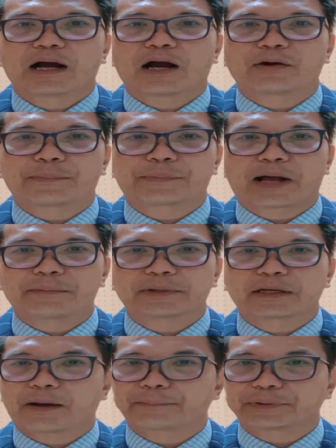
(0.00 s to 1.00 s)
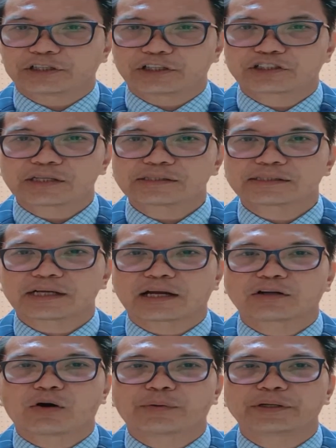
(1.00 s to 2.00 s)
Our upcoming competitions
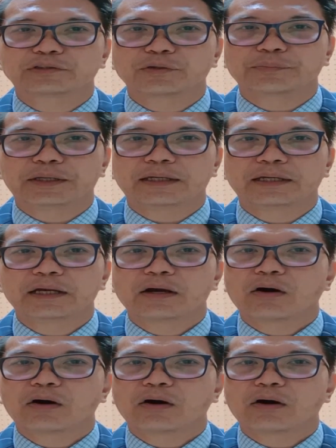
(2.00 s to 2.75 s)
are going to be